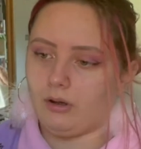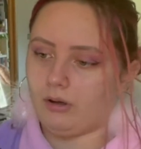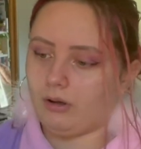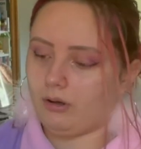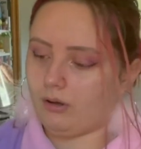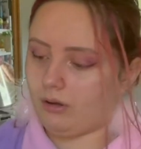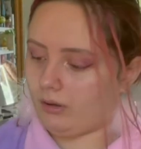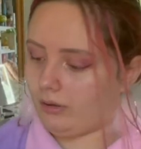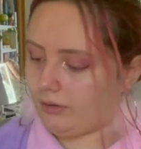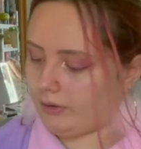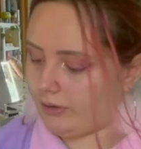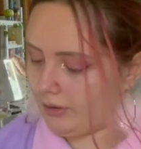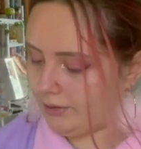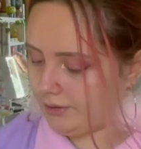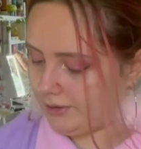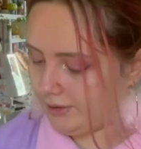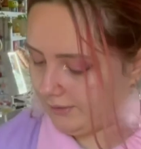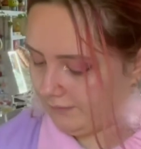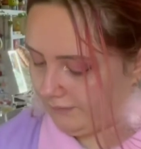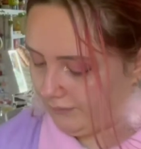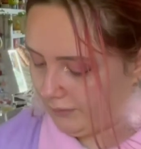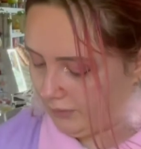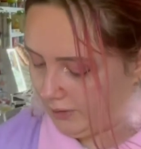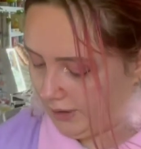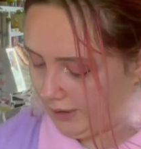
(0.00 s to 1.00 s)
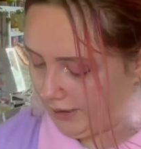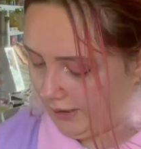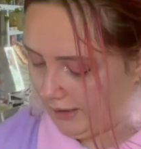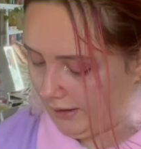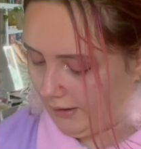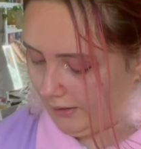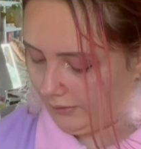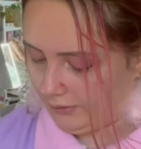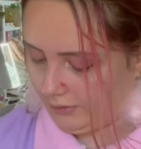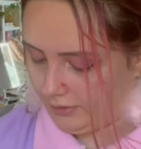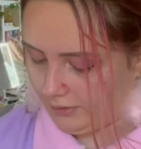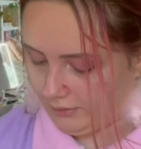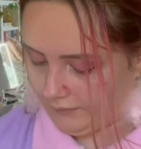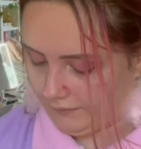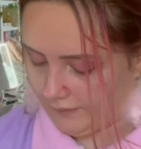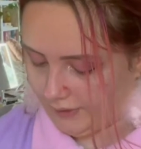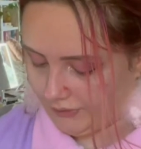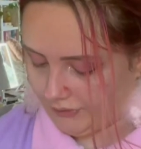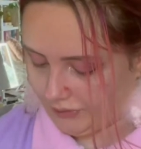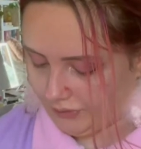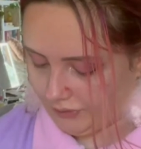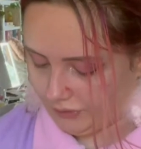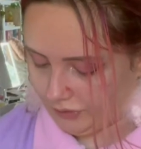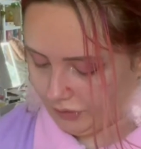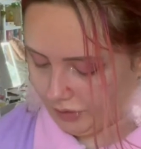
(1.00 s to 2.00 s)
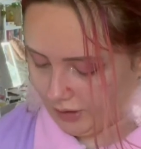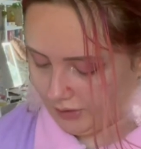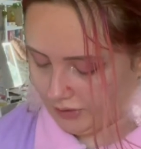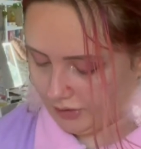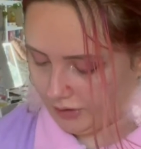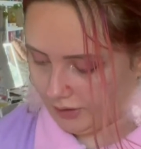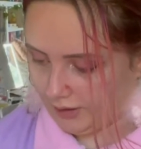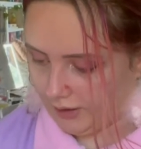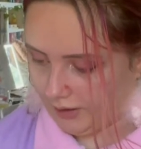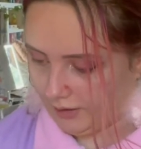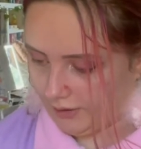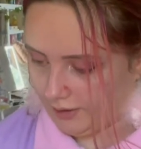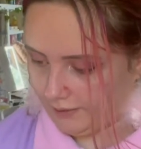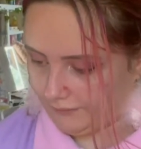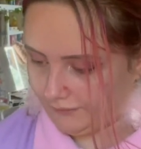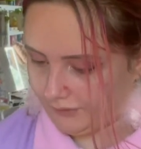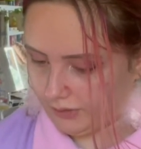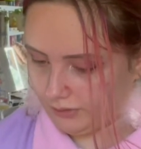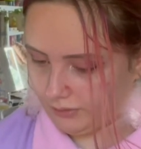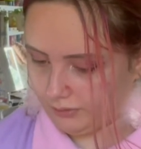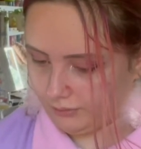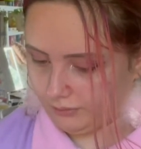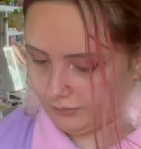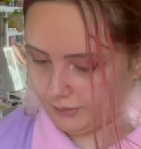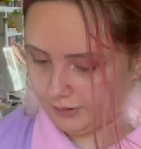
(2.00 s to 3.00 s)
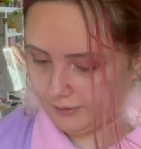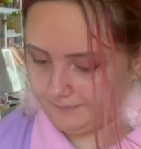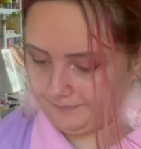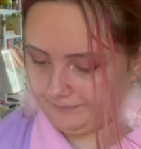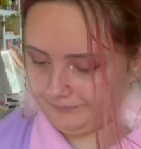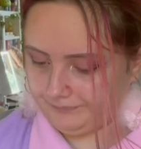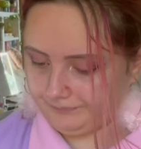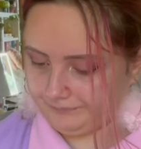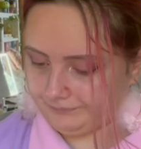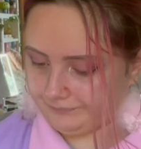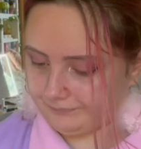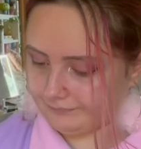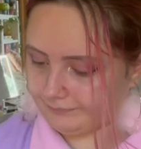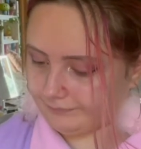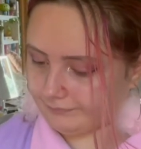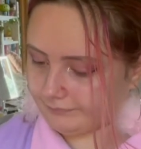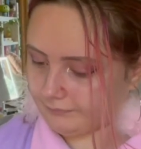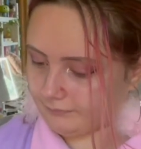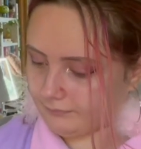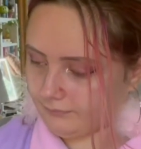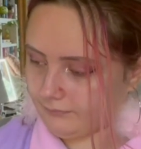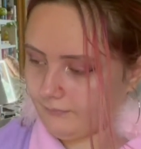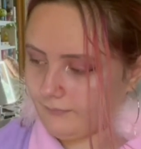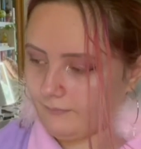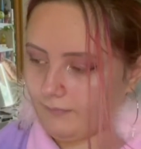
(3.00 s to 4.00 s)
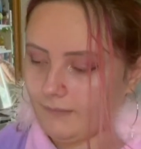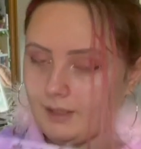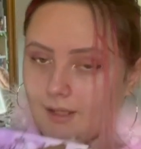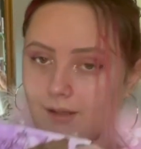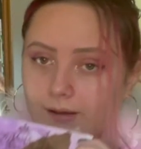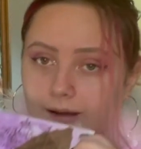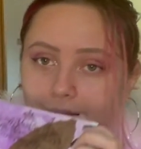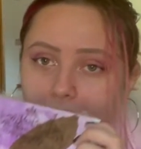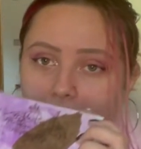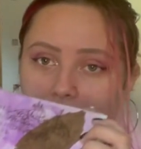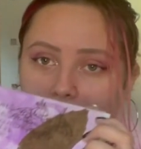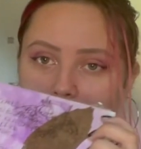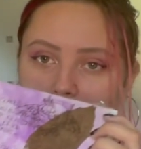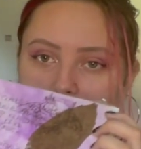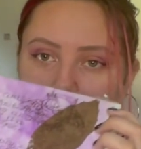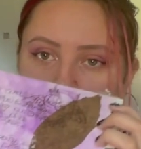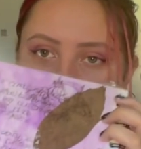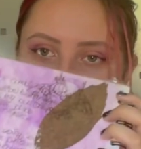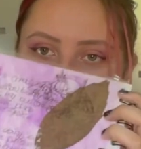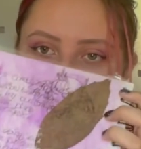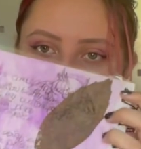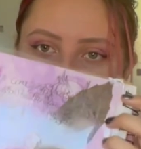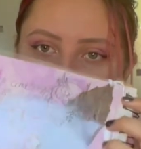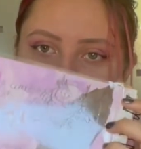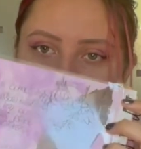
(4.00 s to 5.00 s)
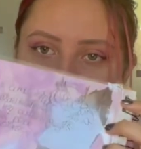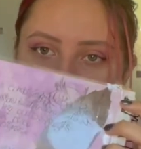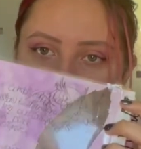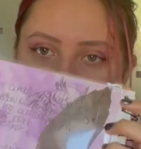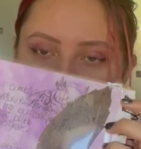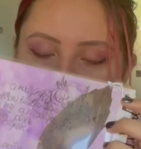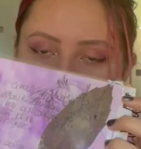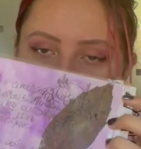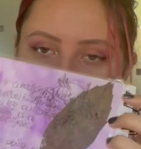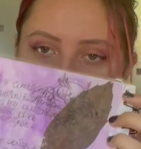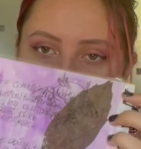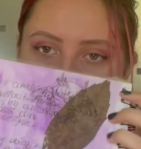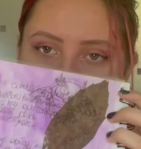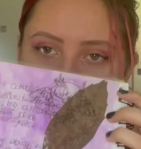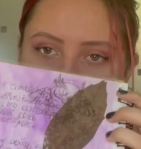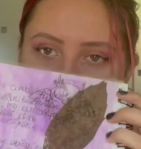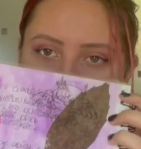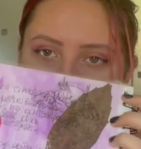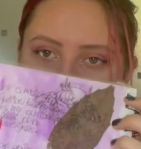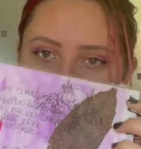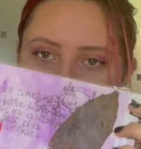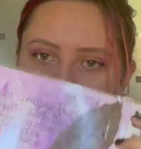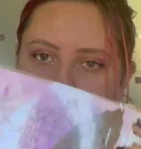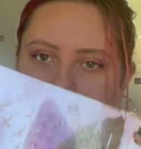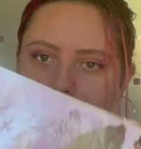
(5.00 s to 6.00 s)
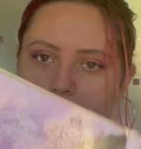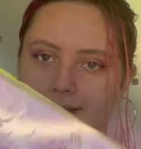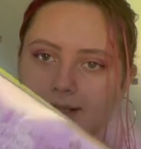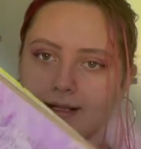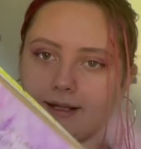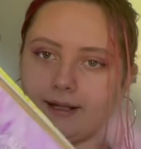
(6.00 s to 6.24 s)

oh no, it's falling out. Oh, that's so tragic. I'll have to hold it. I have like some drawings